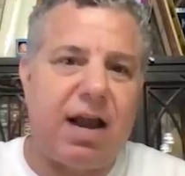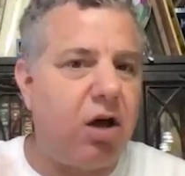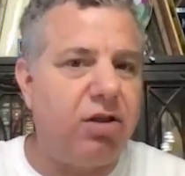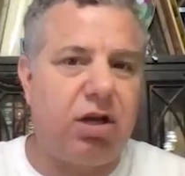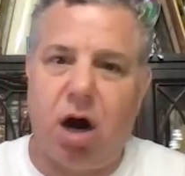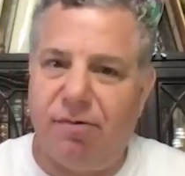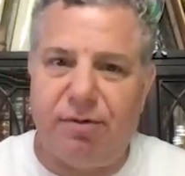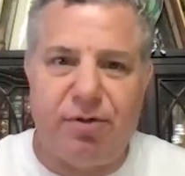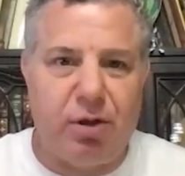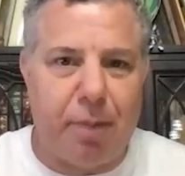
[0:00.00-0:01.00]
that on the
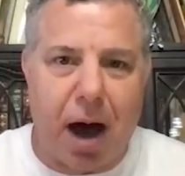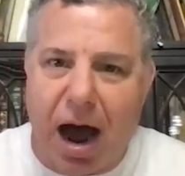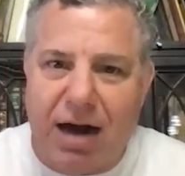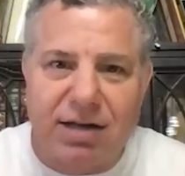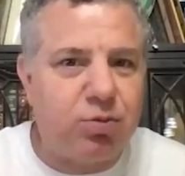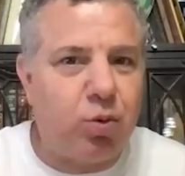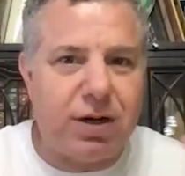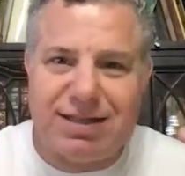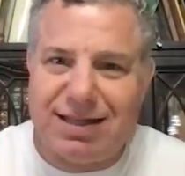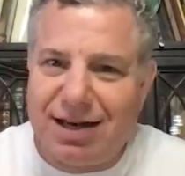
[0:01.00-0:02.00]
cover of the box?
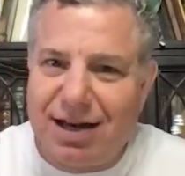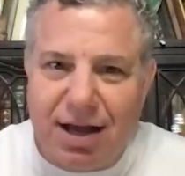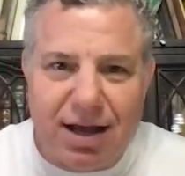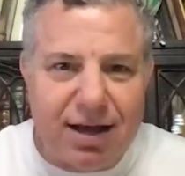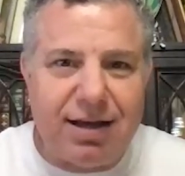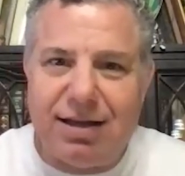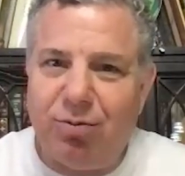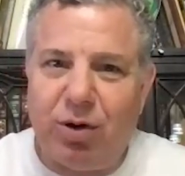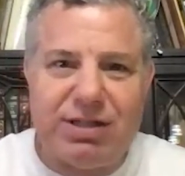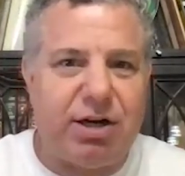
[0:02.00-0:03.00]
Was
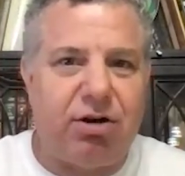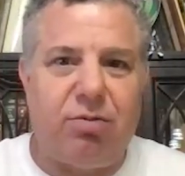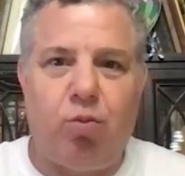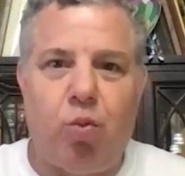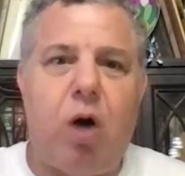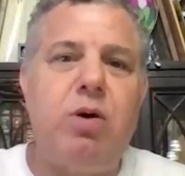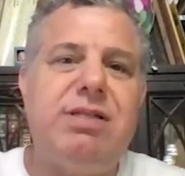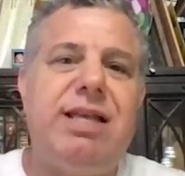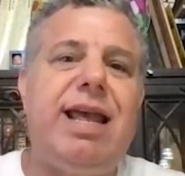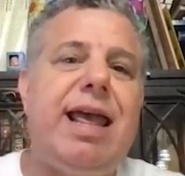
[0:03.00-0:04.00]
there what
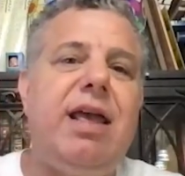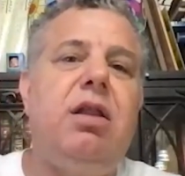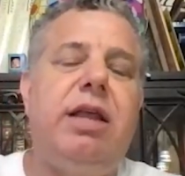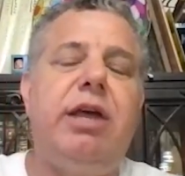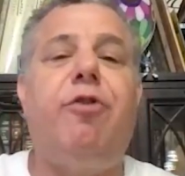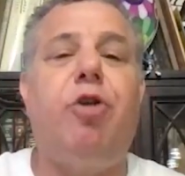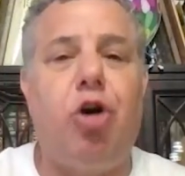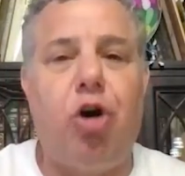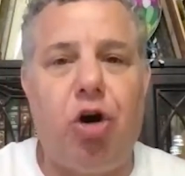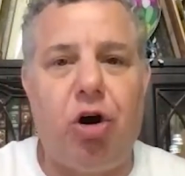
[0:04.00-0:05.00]
was the inkling for
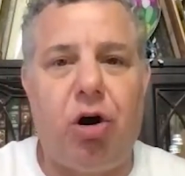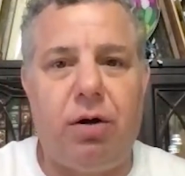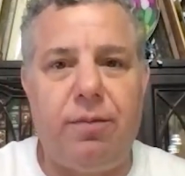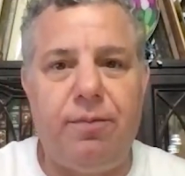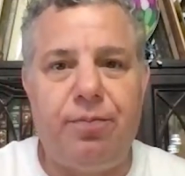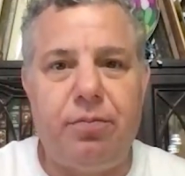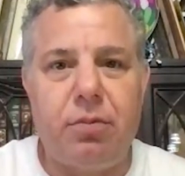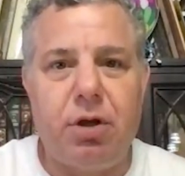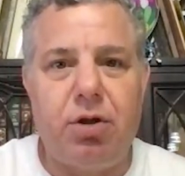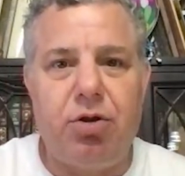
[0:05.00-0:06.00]
her
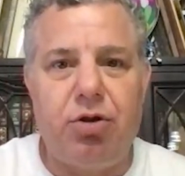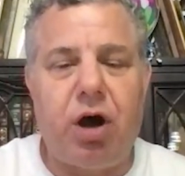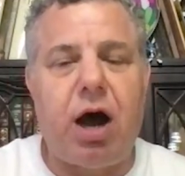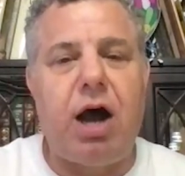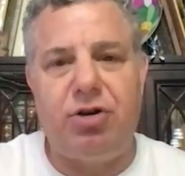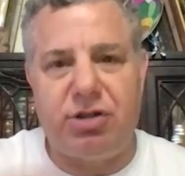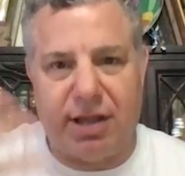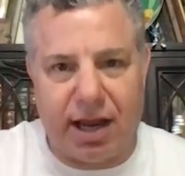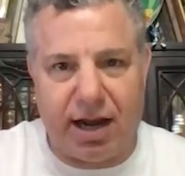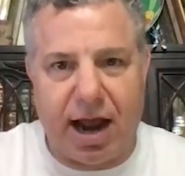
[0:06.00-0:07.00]
to
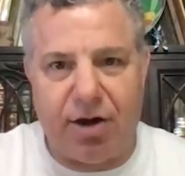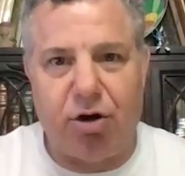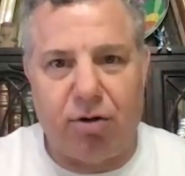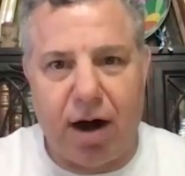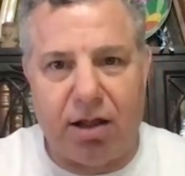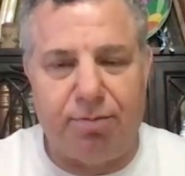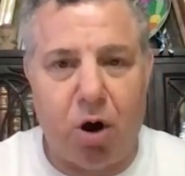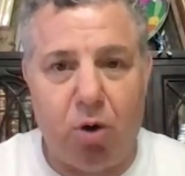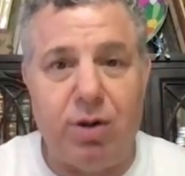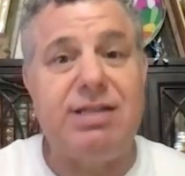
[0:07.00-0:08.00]
understand Edgar Allan
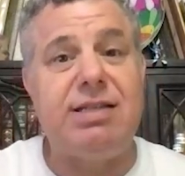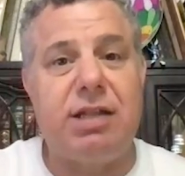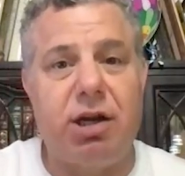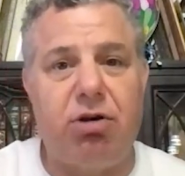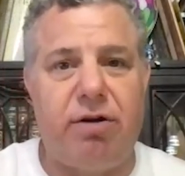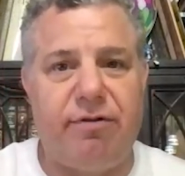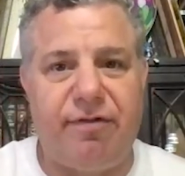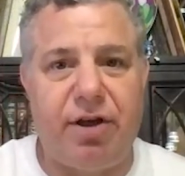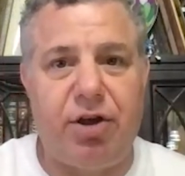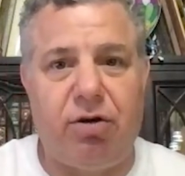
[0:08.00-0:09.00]
Poe as this literary
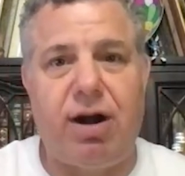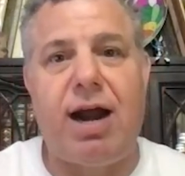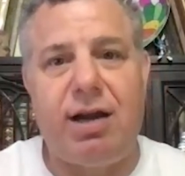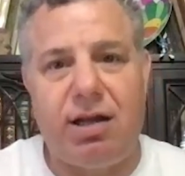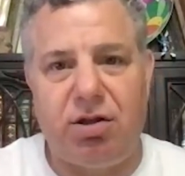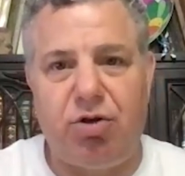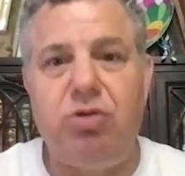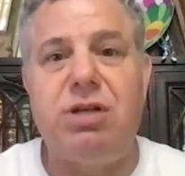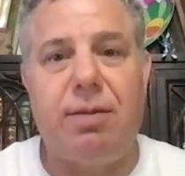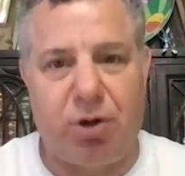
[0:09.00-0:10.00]
figure and I need to
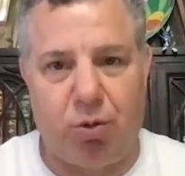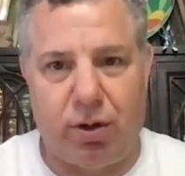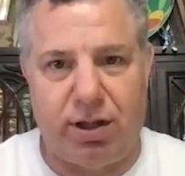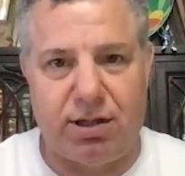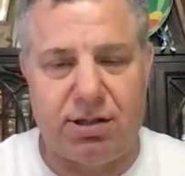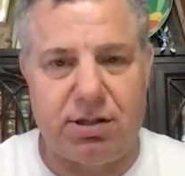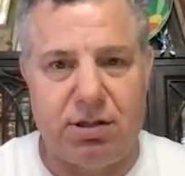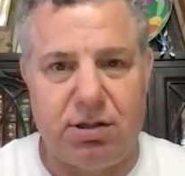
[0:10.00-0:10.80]
do something with this?